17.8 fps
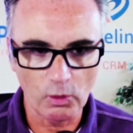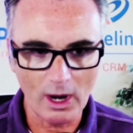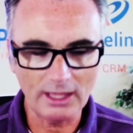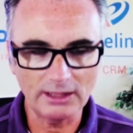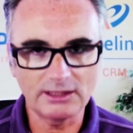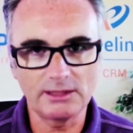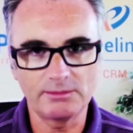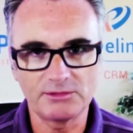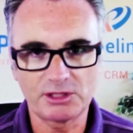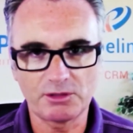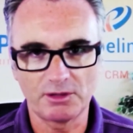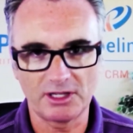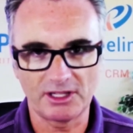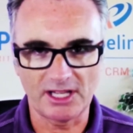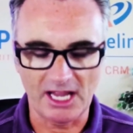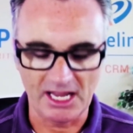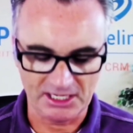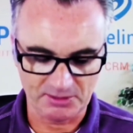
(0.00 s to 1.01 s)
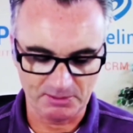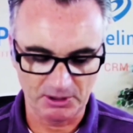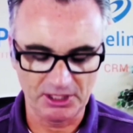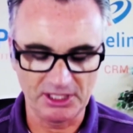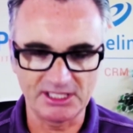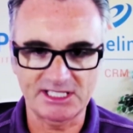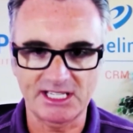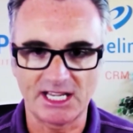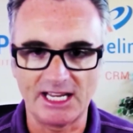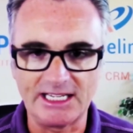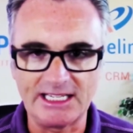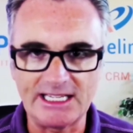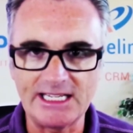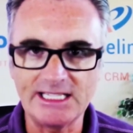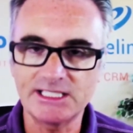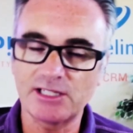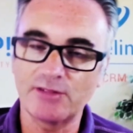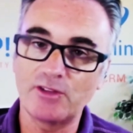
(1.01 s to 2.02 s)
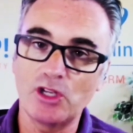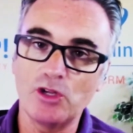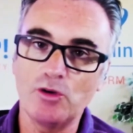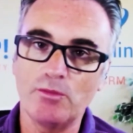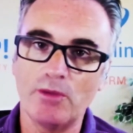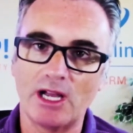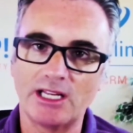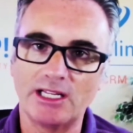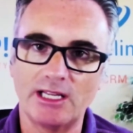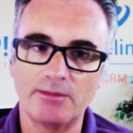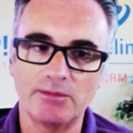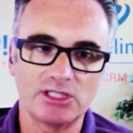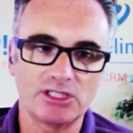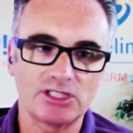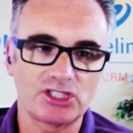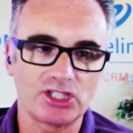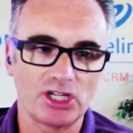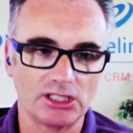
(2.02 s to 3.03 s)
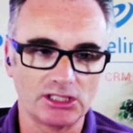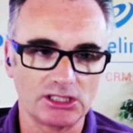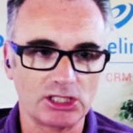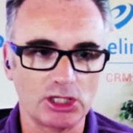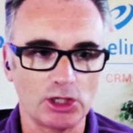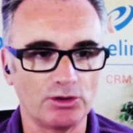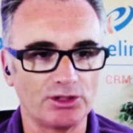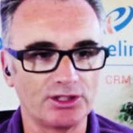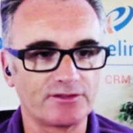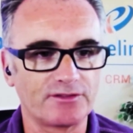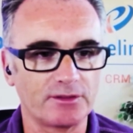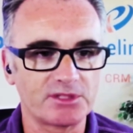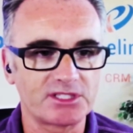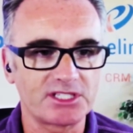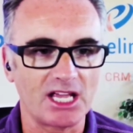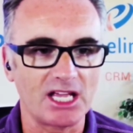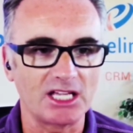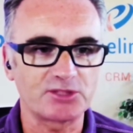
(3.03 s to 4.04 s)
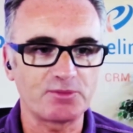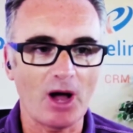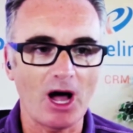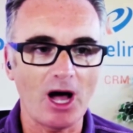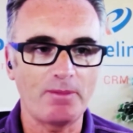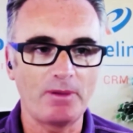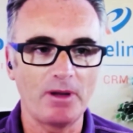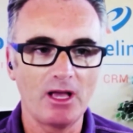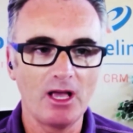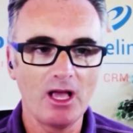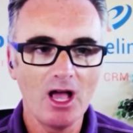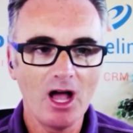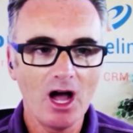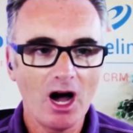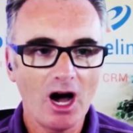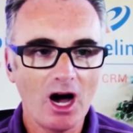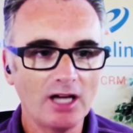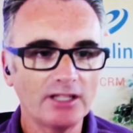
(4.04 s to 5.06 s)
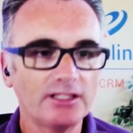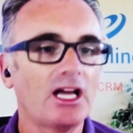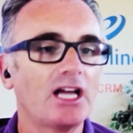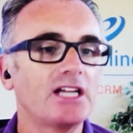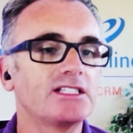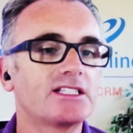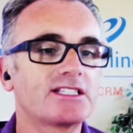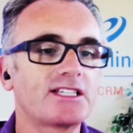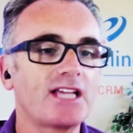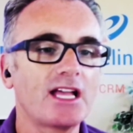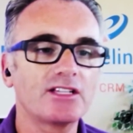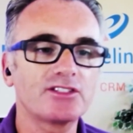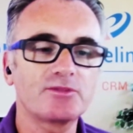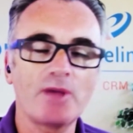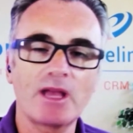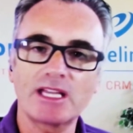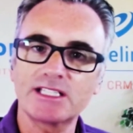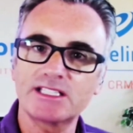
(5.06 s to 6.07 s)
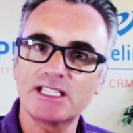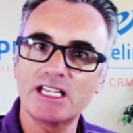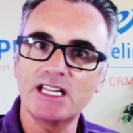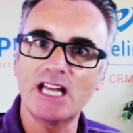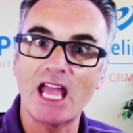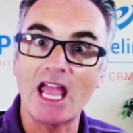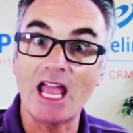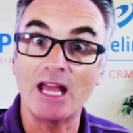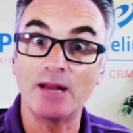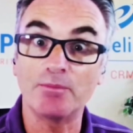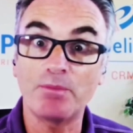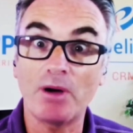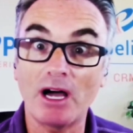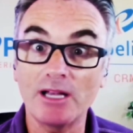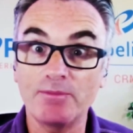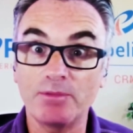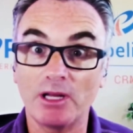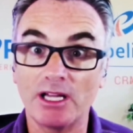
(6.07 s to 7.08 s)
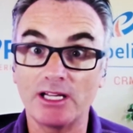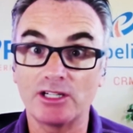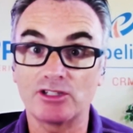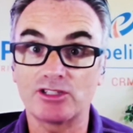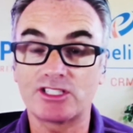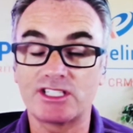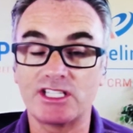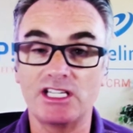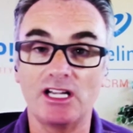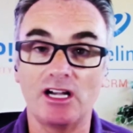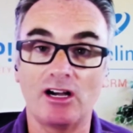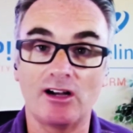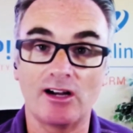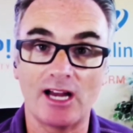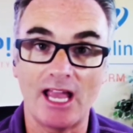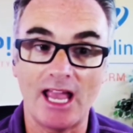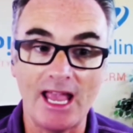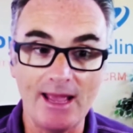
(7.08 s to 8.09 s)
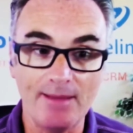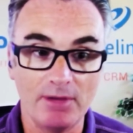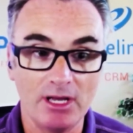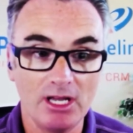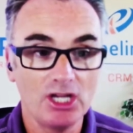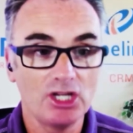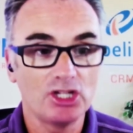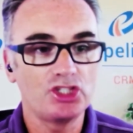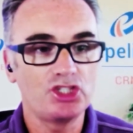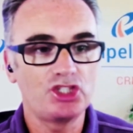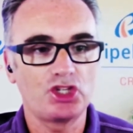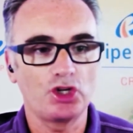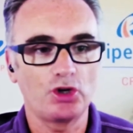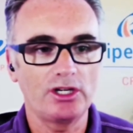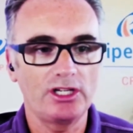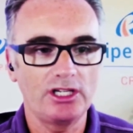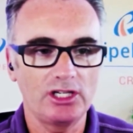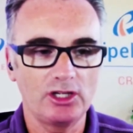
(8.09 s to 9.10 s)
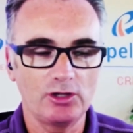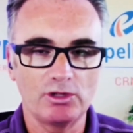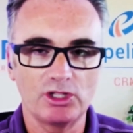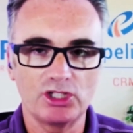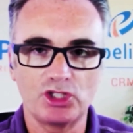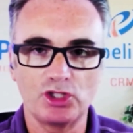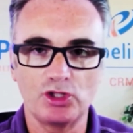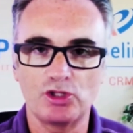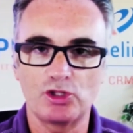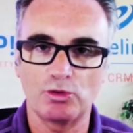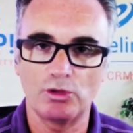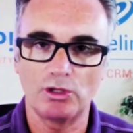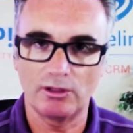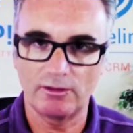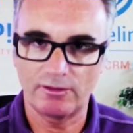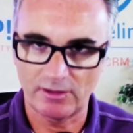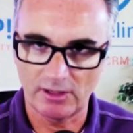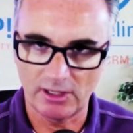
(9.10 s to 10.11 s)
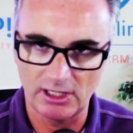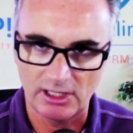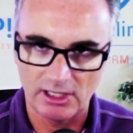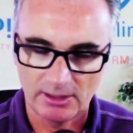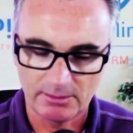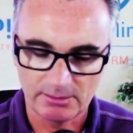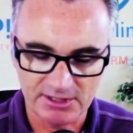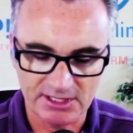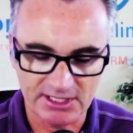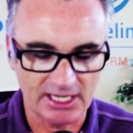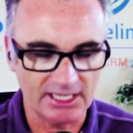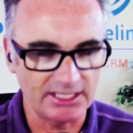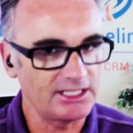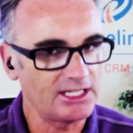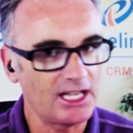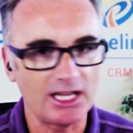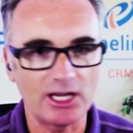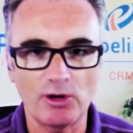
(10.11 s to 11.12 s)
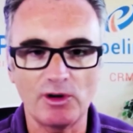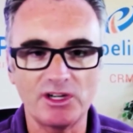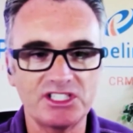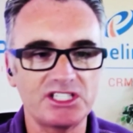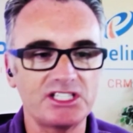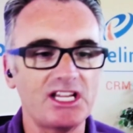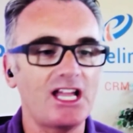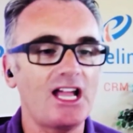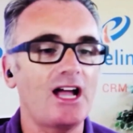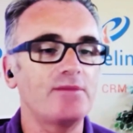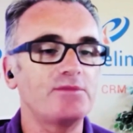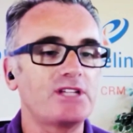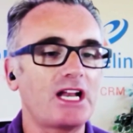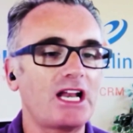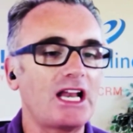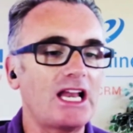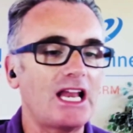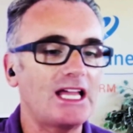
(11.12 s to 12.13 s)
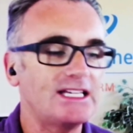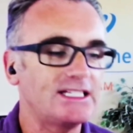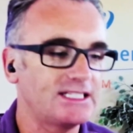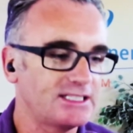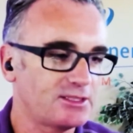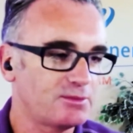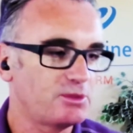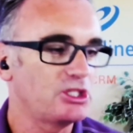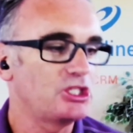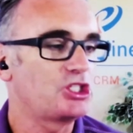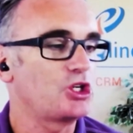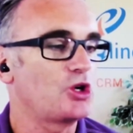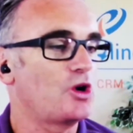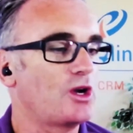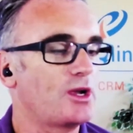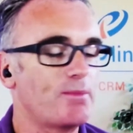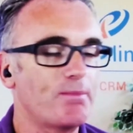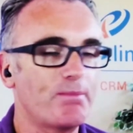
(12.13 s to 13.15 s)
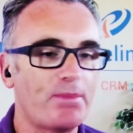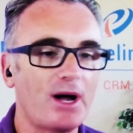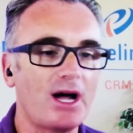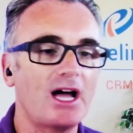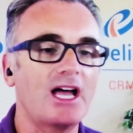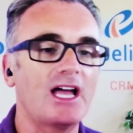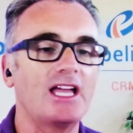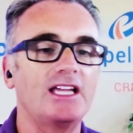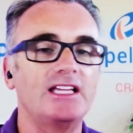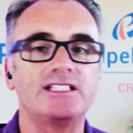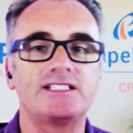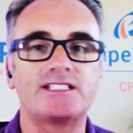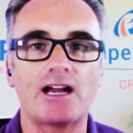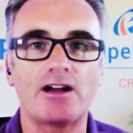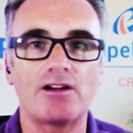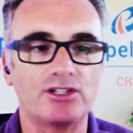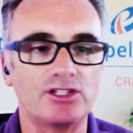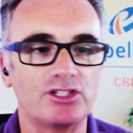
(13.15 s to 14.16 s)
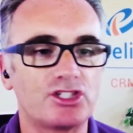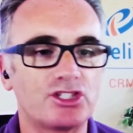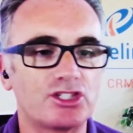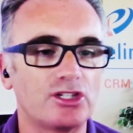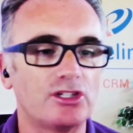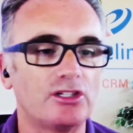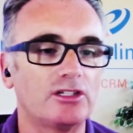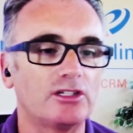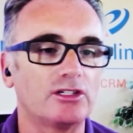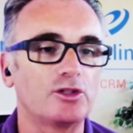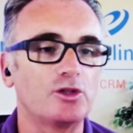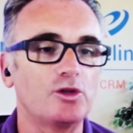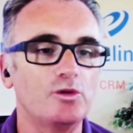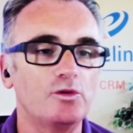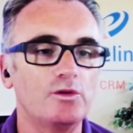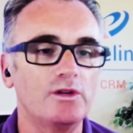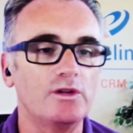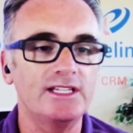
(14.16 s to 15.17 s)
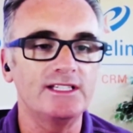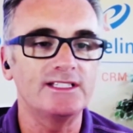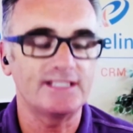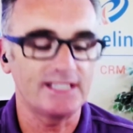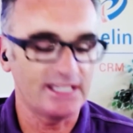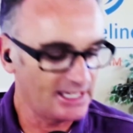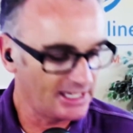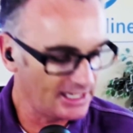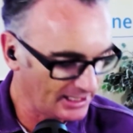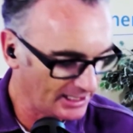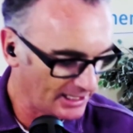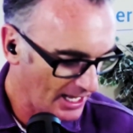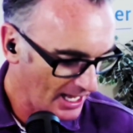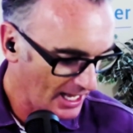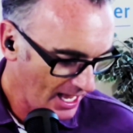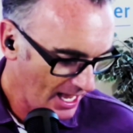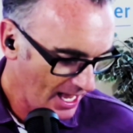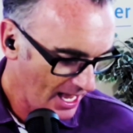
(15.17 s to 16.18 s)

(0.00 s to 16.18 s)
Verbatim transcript: Welcome to another Expert Insights interview. My name is John Golden from Sales Pop, online sales magazine, and Pipeliner CRM, joining you as usual from San Diego. And today I'm delighted to be joined by Darren Shaw, who is in